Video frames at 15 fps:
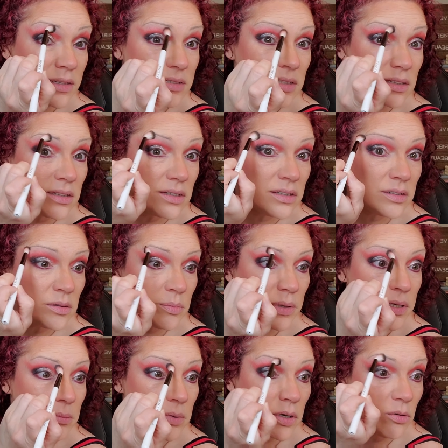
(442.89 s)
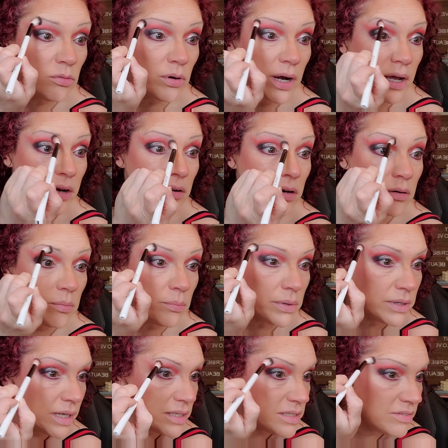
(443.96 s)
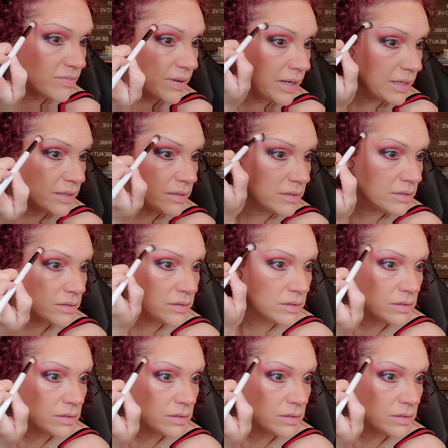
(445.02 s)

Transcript: It's a little bit grayer, but that's fine.